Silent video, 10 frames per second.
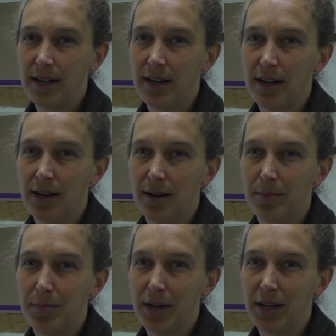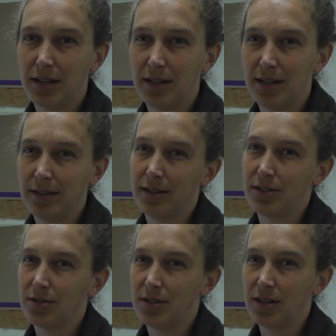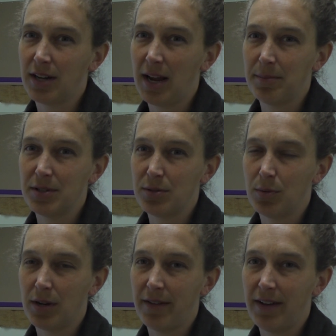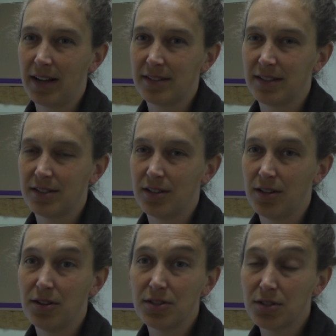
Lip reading: but unless you're near campus, you won't have access to those.